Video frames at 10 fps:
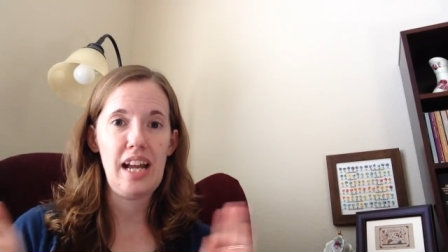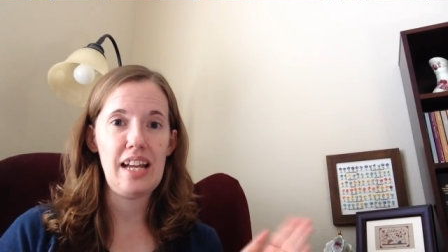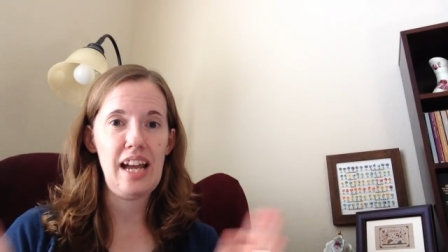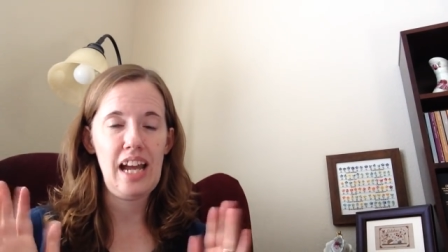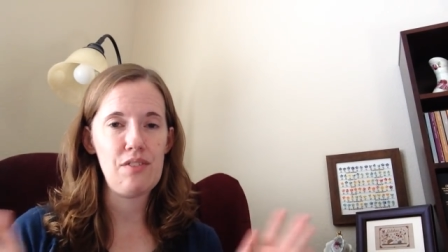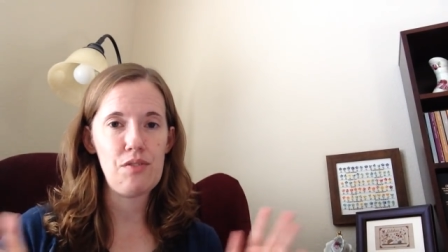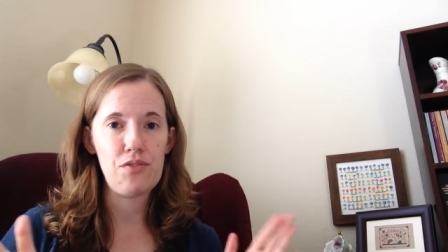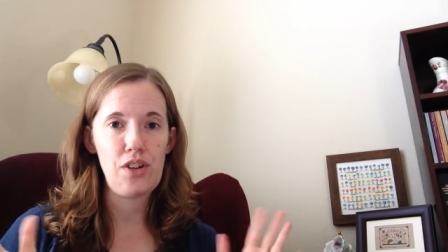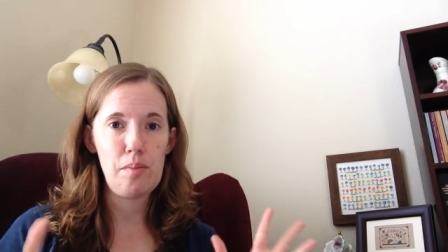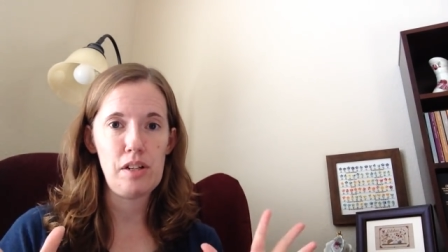ha- I haven't
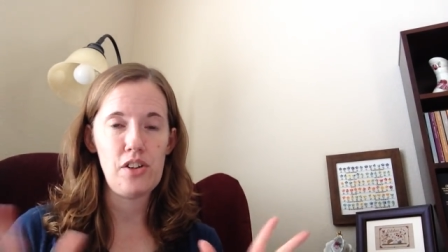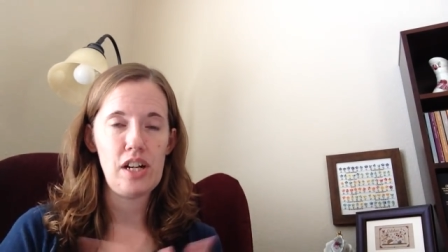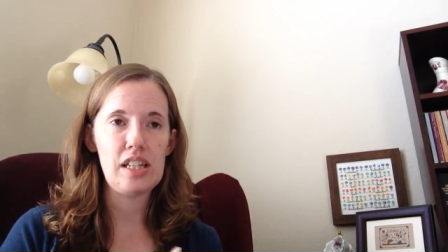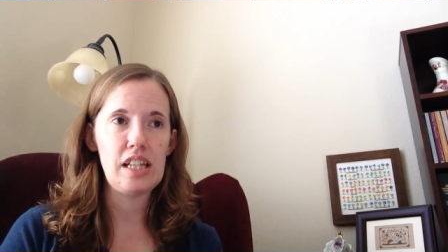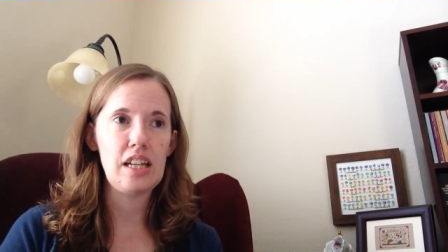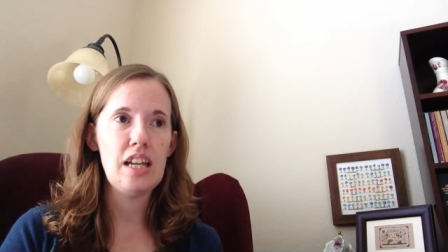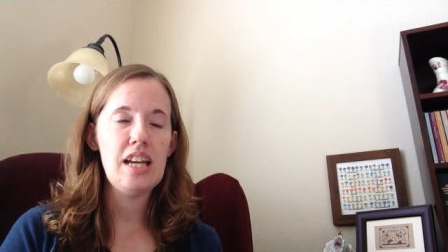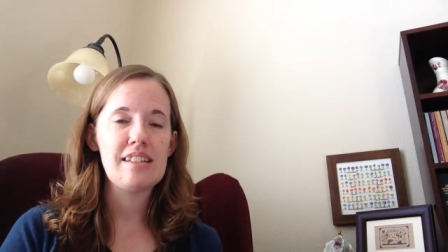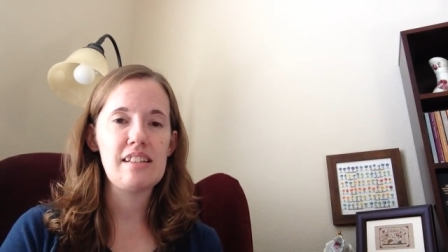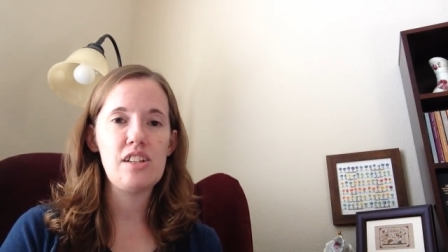framed it or anything
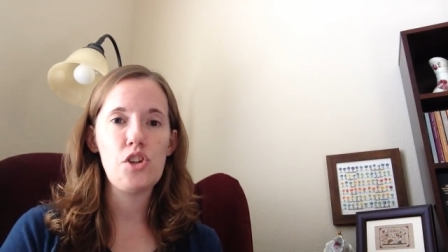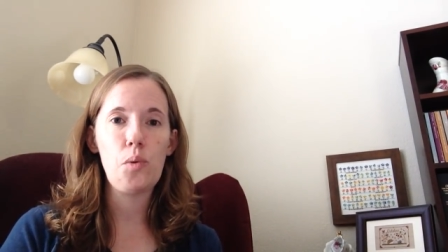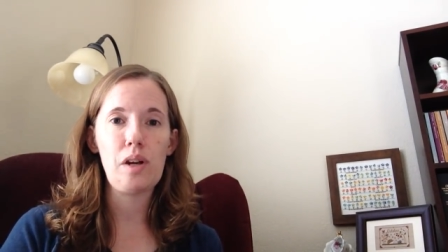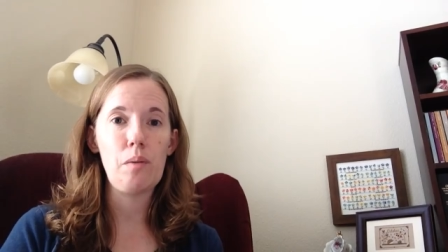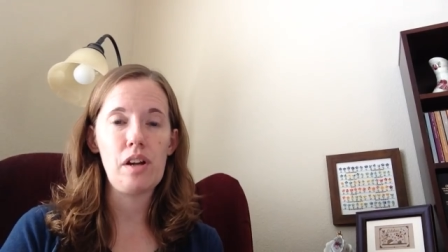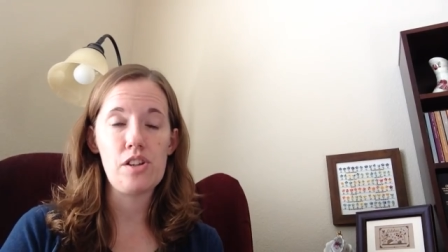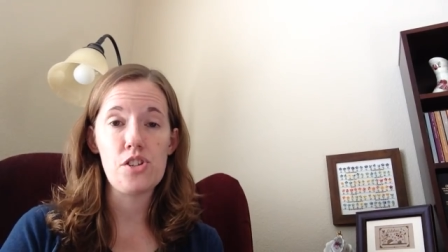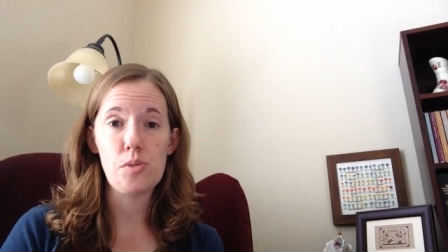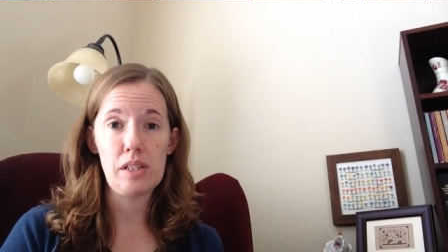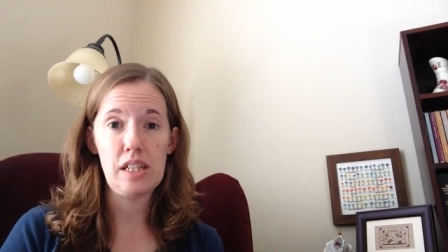because I didn't know what I wanted to
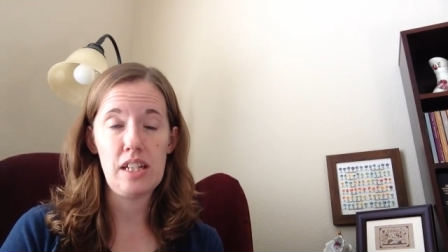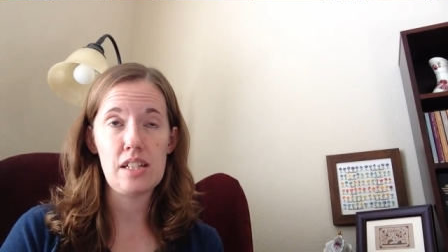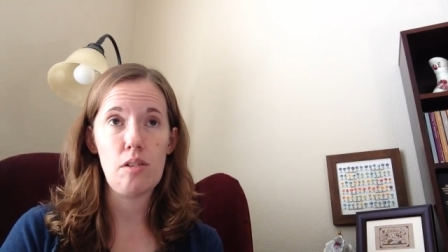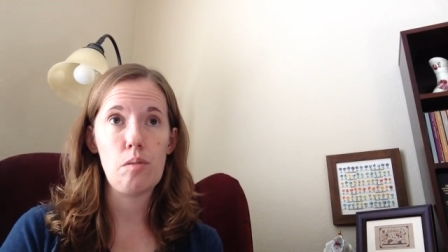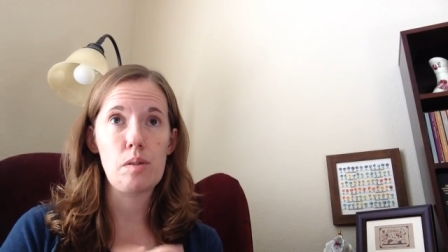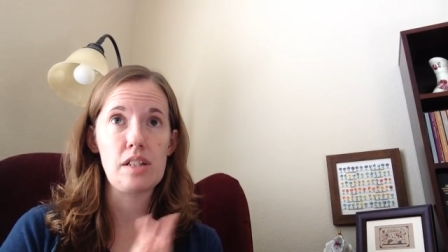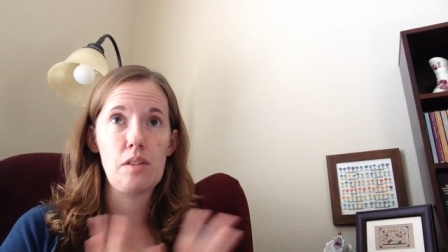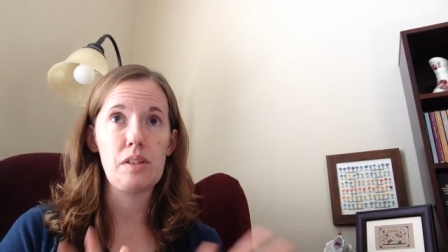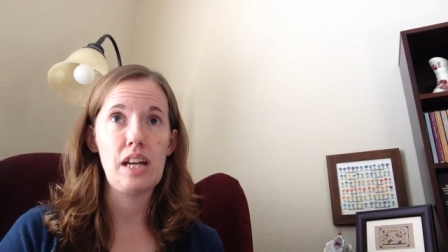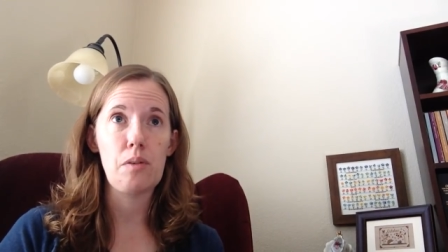do with it until we were
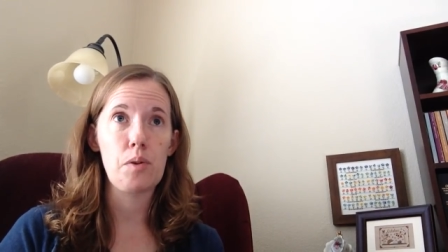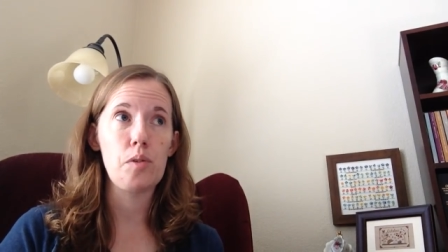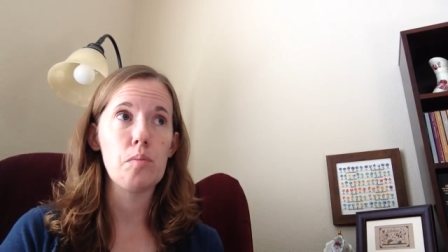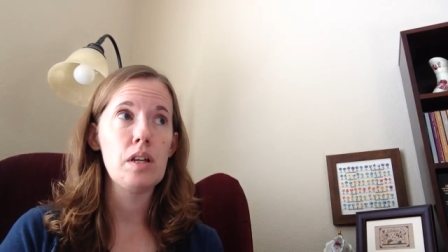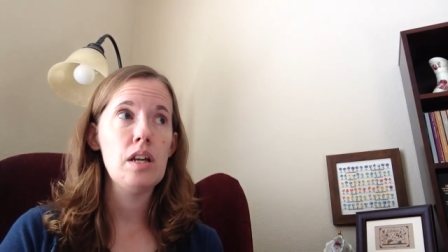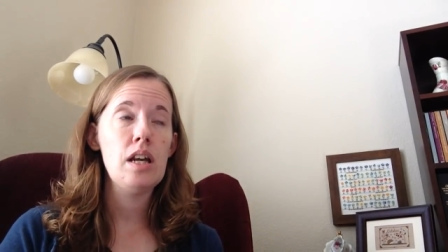done with that room.